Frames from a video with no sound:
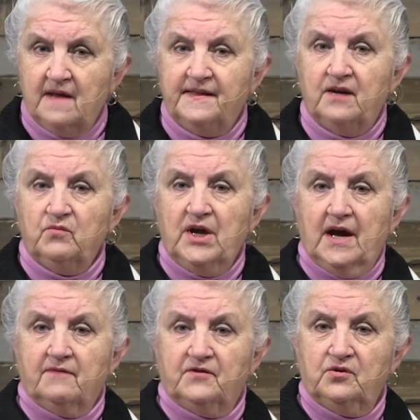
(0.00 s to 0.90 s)
and then we
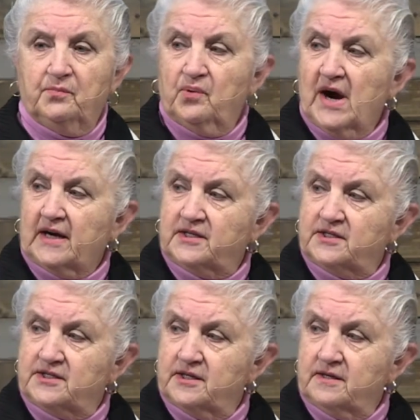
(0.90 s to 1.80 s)
have to
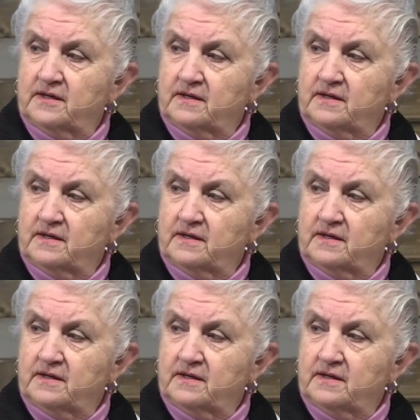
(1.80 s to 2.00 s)
practice it.